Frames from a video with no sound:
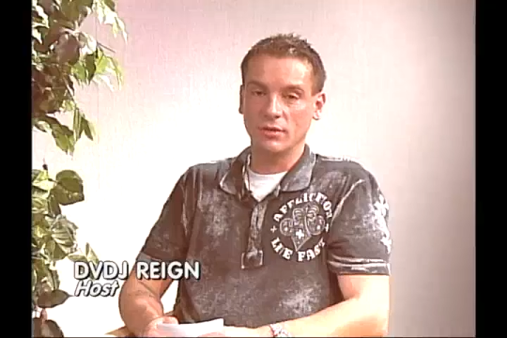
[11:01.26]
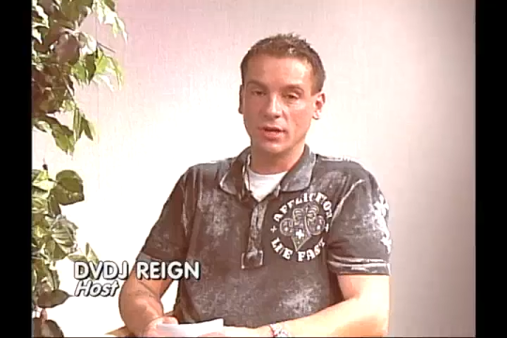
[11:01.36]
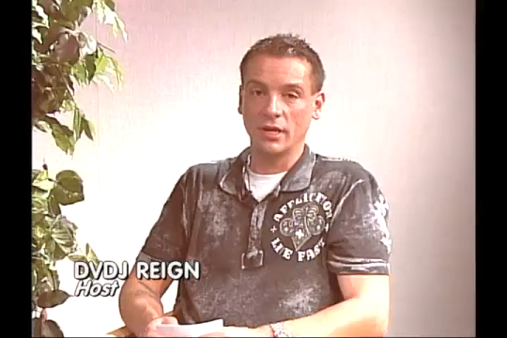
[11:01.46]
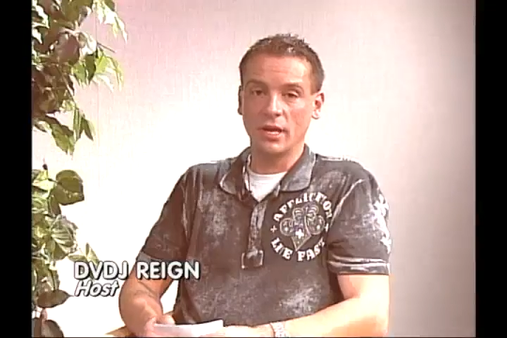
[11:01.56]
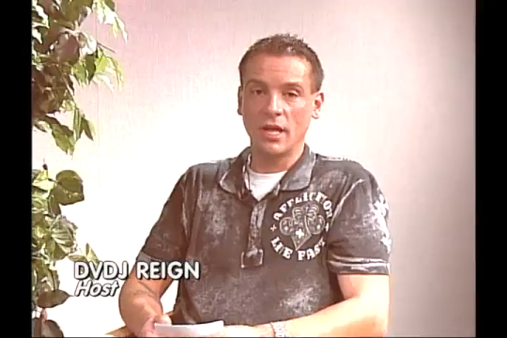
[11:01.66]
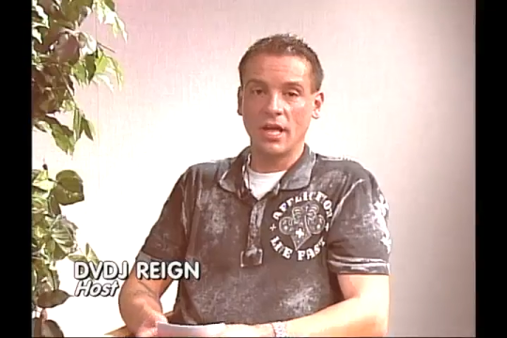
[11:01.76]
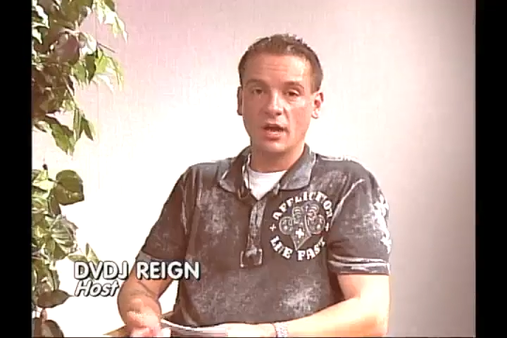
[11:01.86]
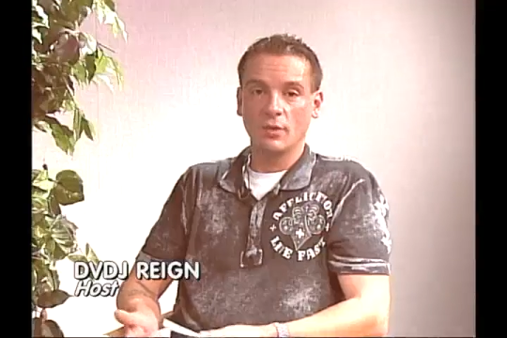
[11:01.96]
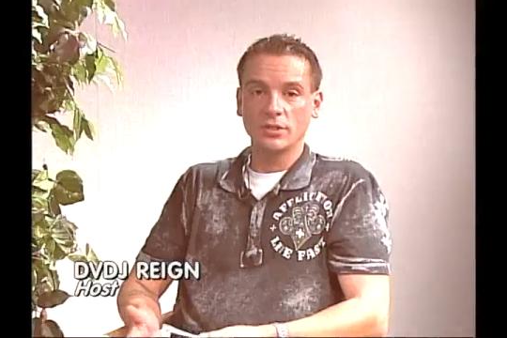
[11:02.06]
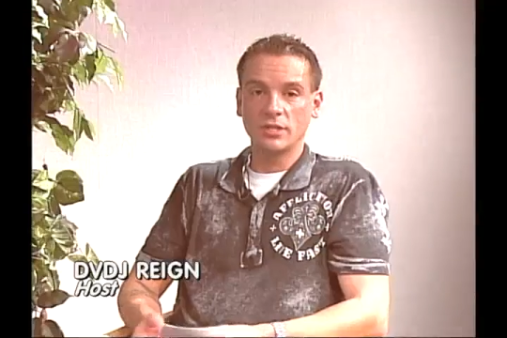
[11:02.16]
Rain.
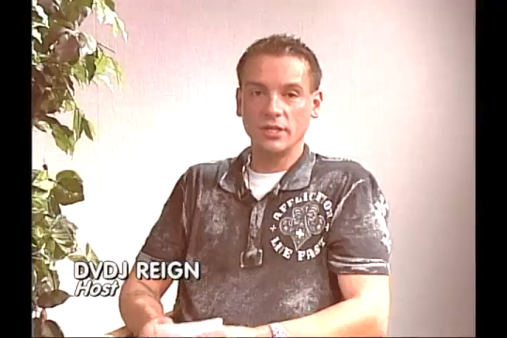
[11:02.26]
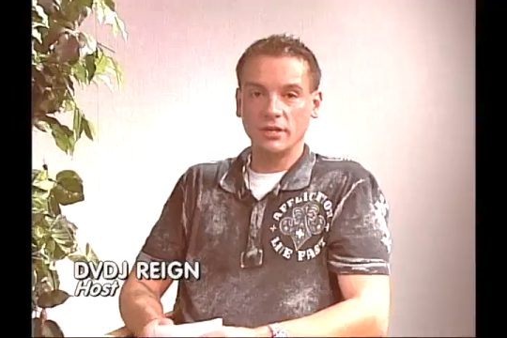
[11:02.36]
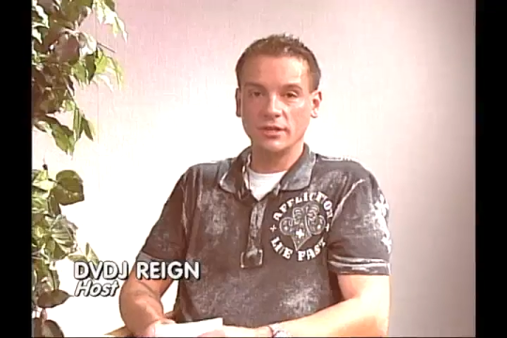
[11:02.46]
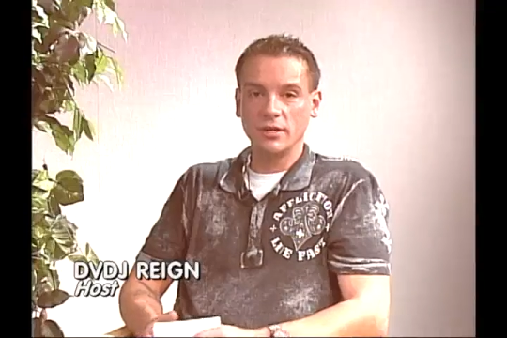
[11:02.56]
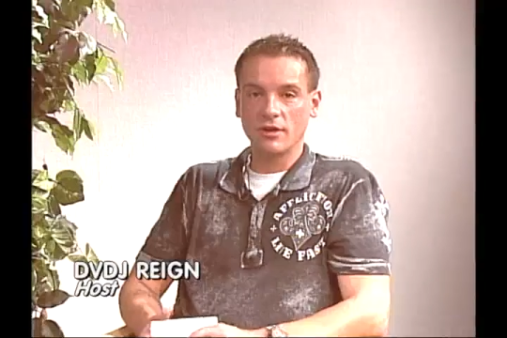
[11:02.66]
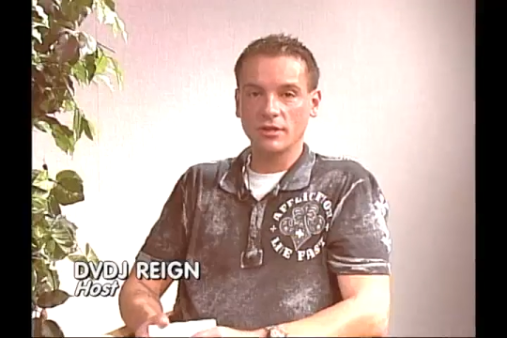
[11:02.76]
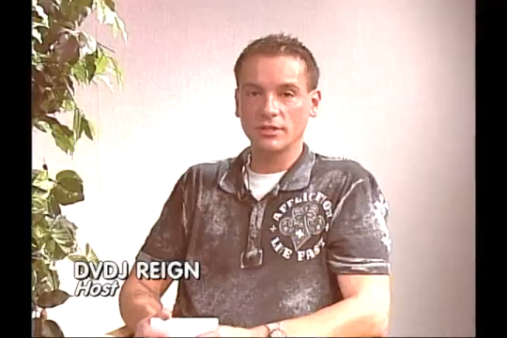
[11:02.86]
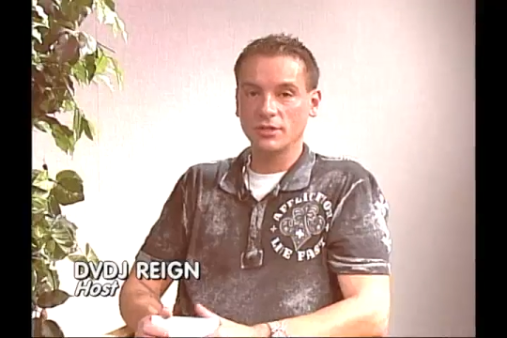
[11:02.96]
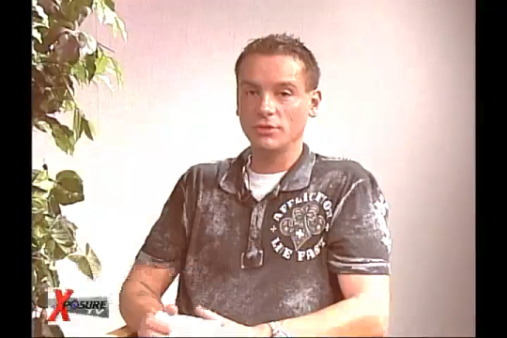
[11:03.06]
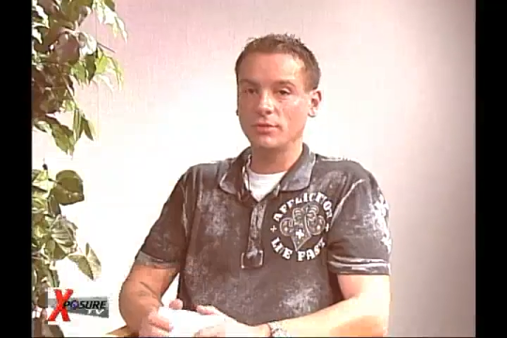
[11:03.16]
And we're sitting here talking
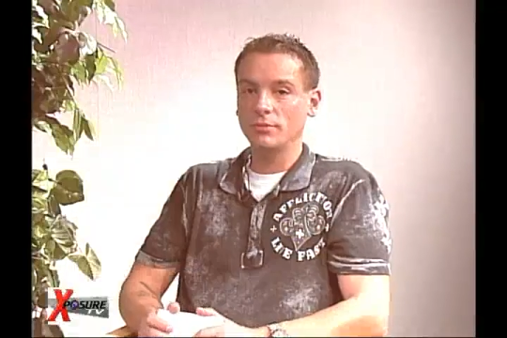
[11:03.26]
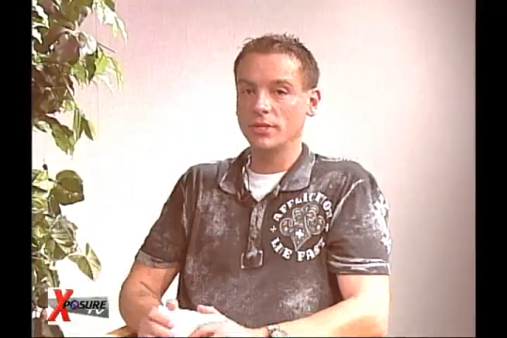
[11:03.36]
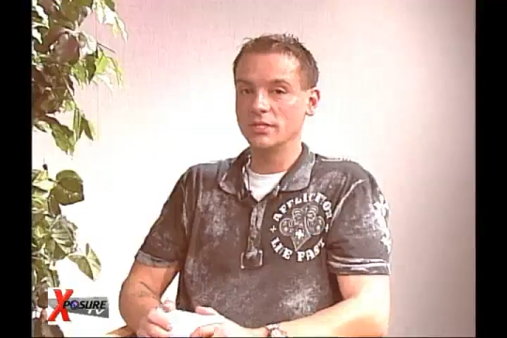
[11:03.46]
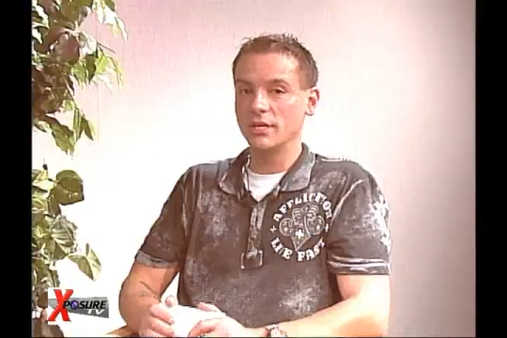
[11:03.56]
to Ms.